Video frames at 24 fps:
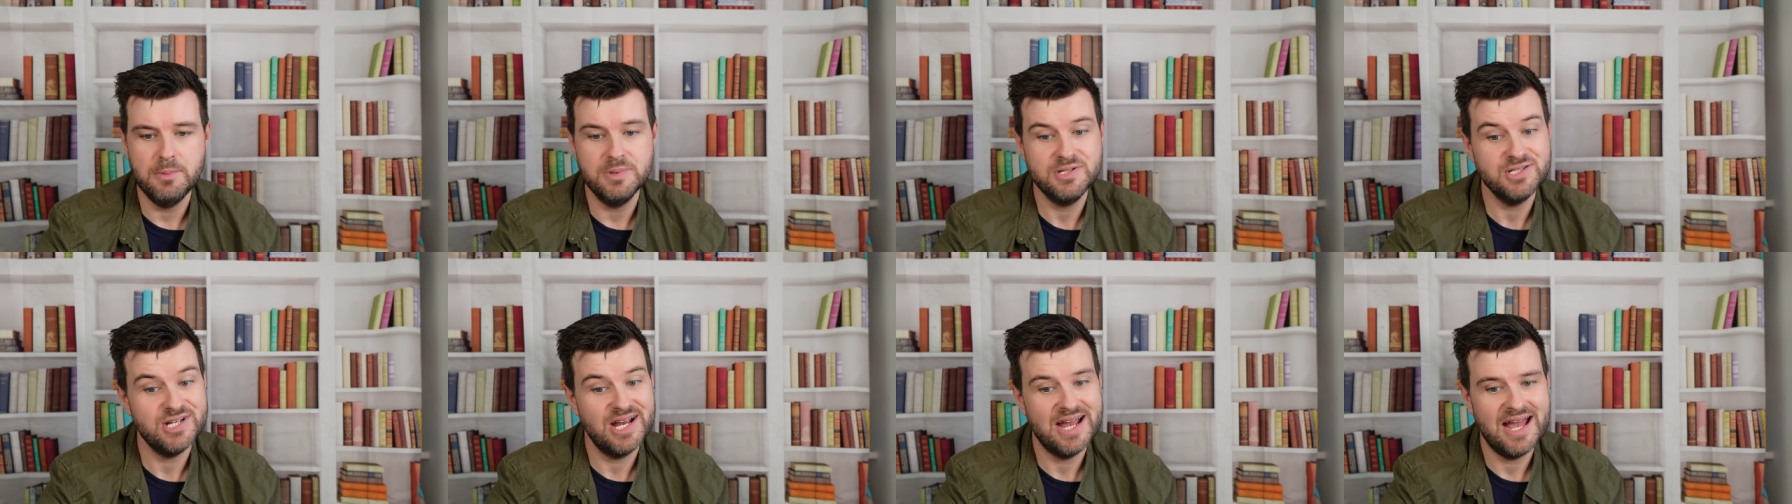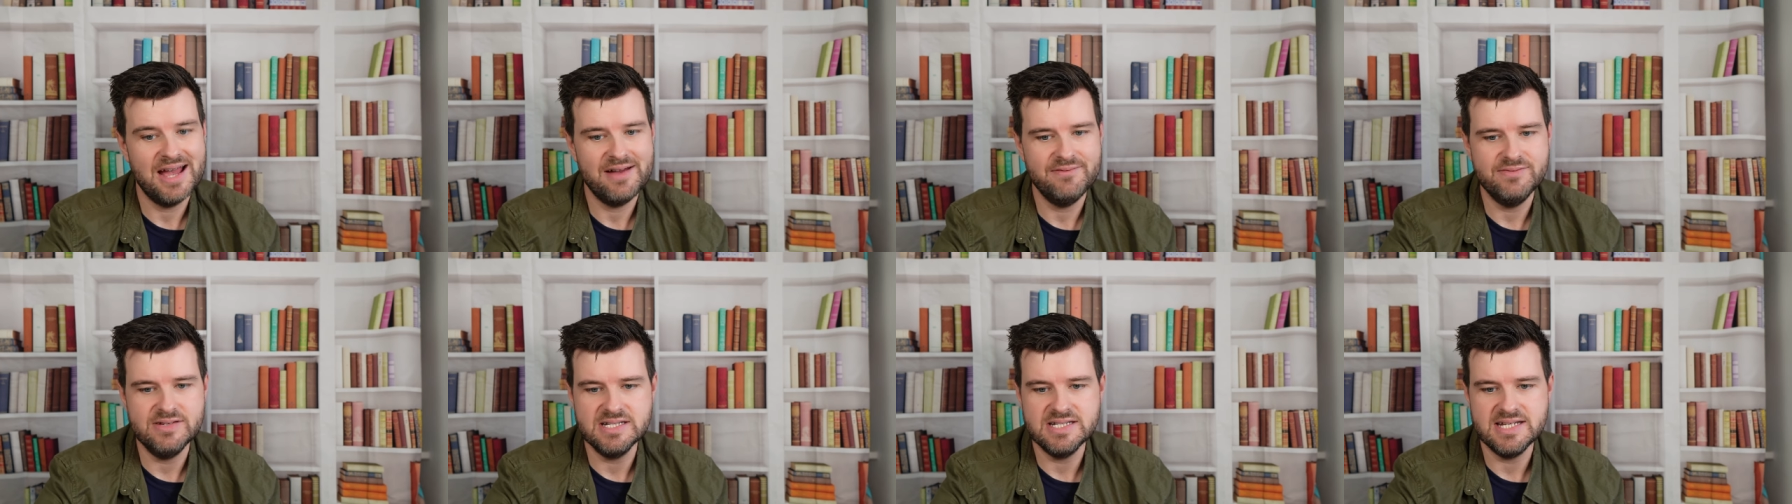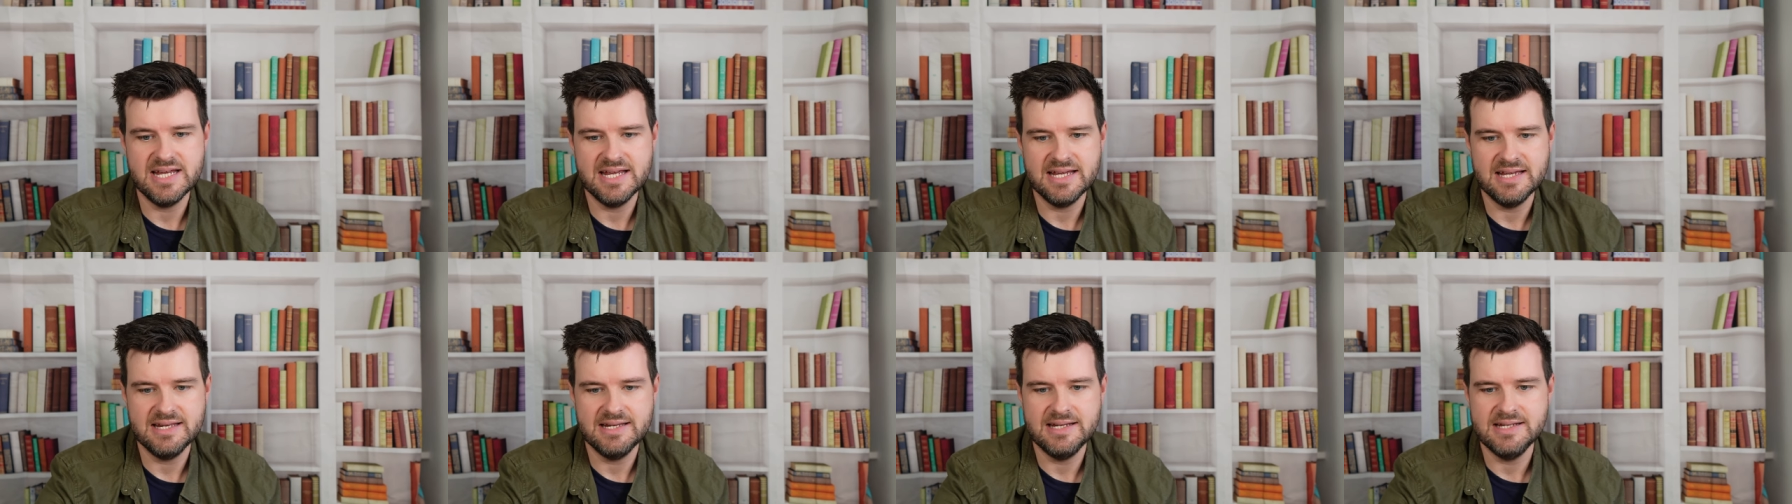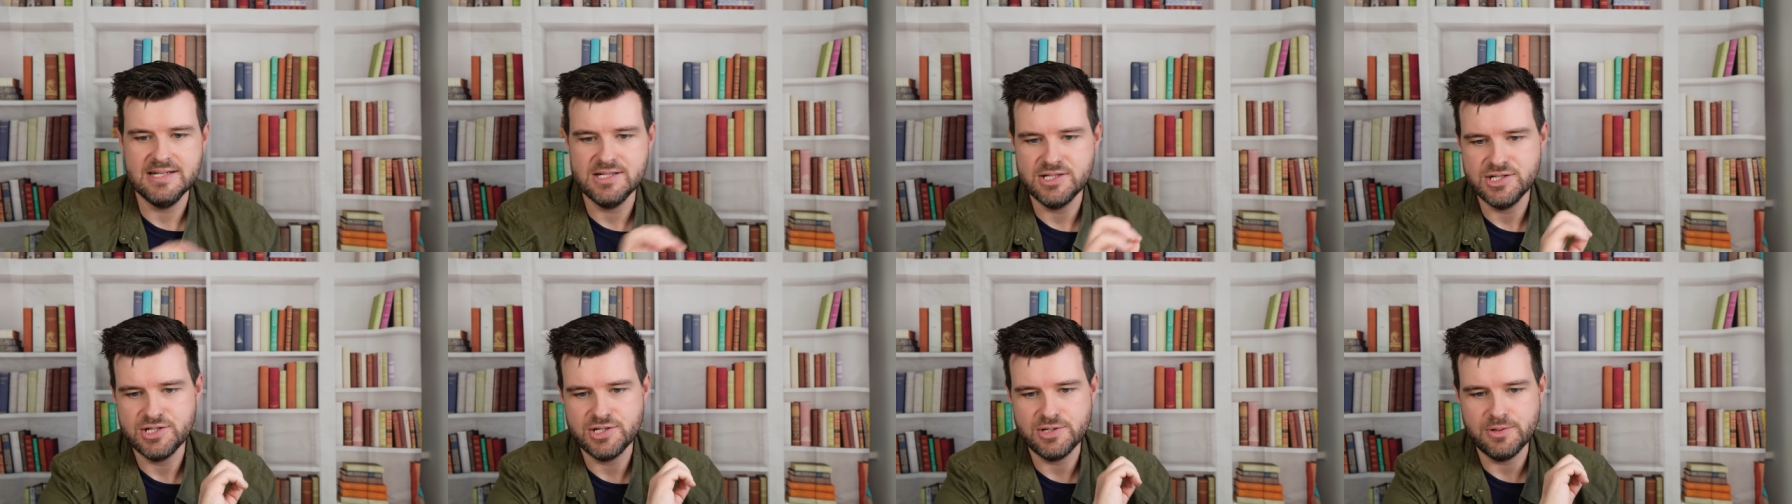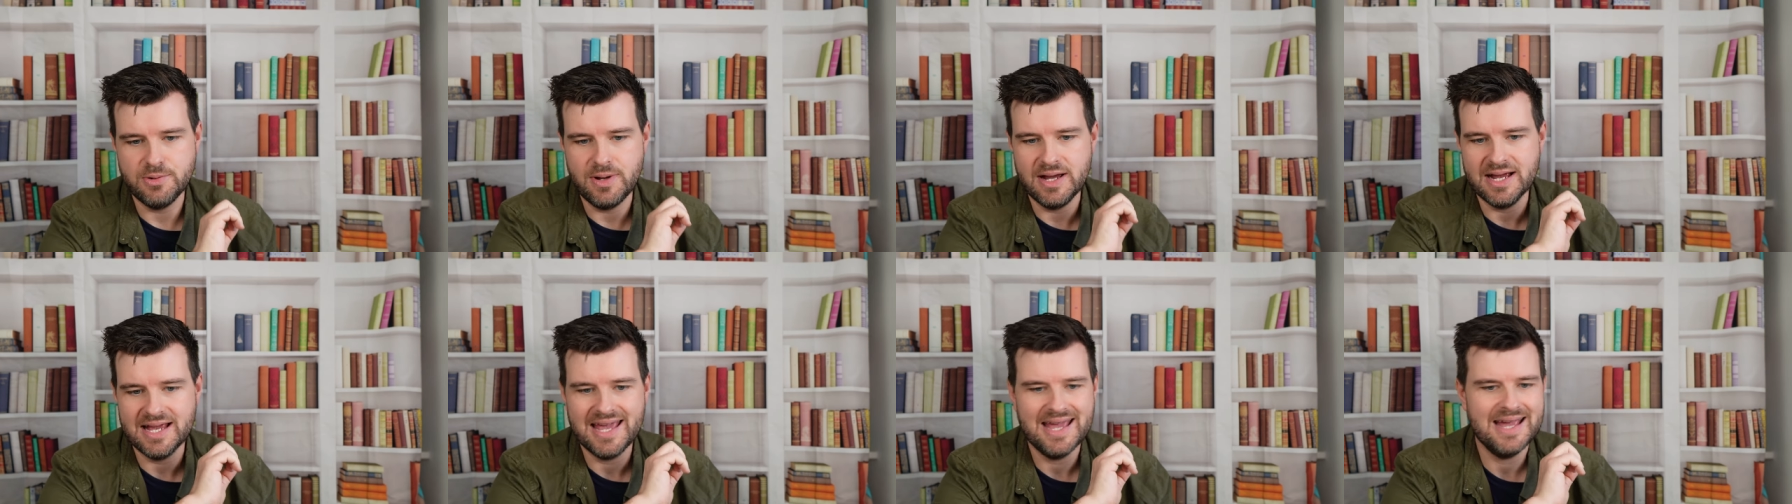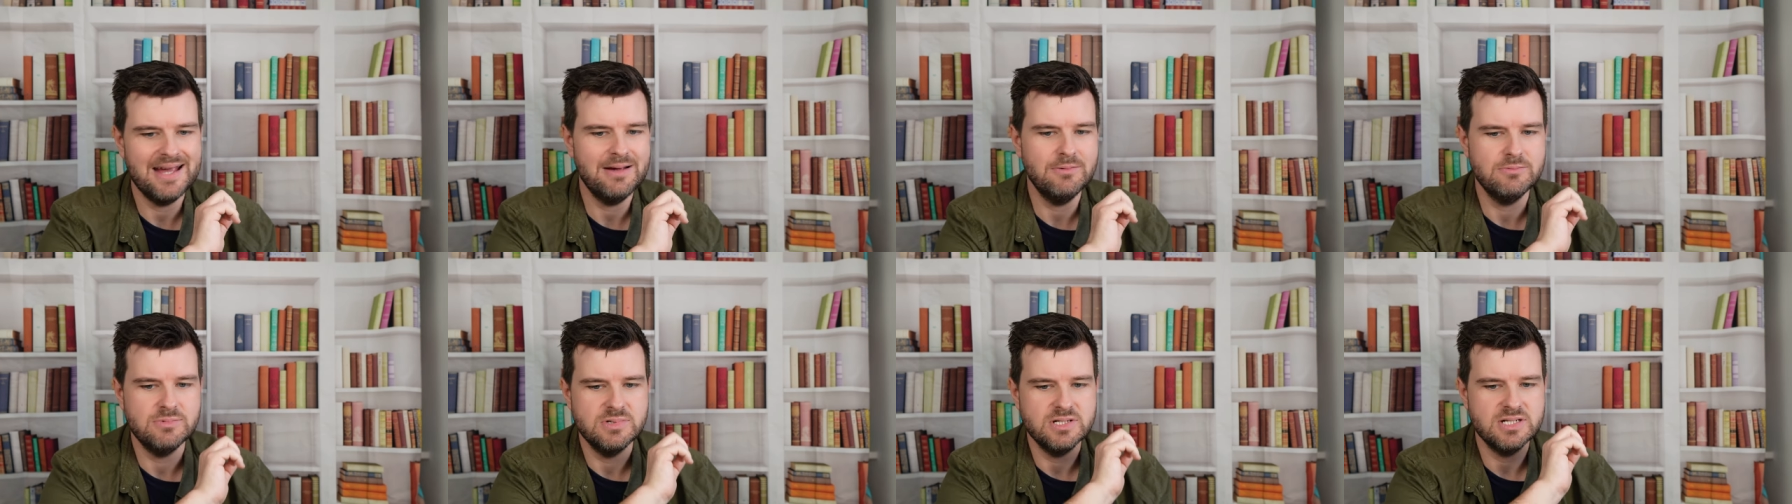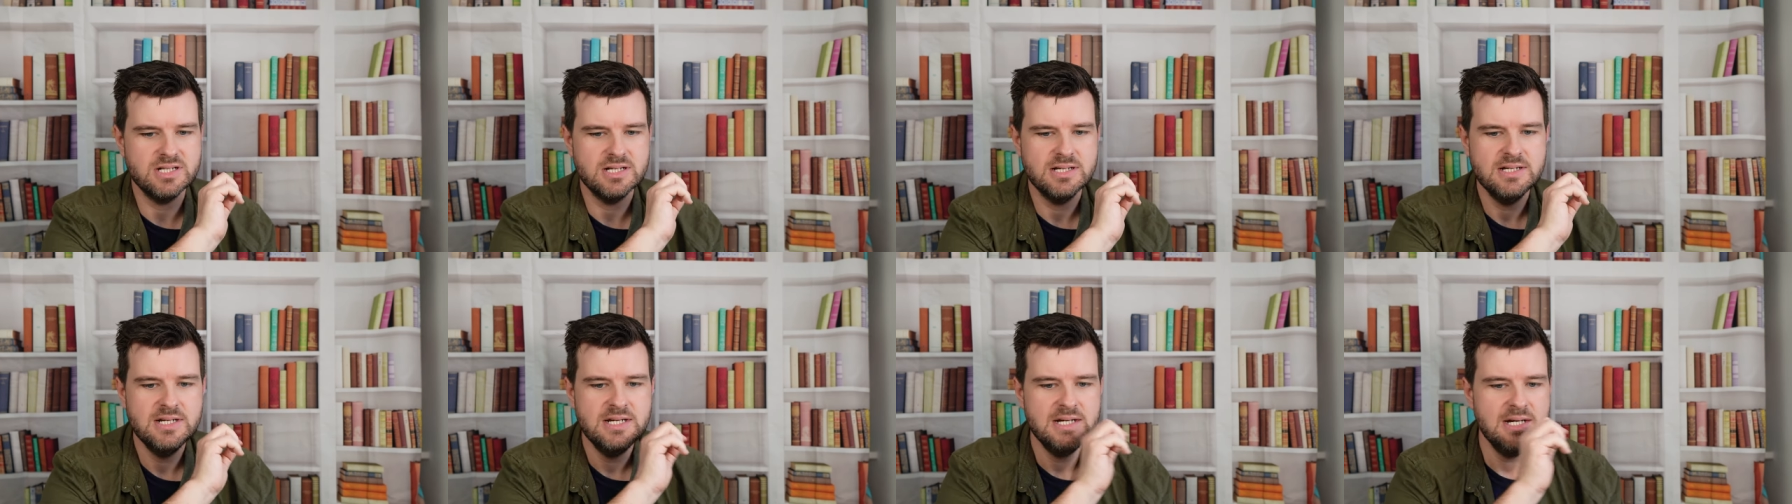which I haven't taken into account.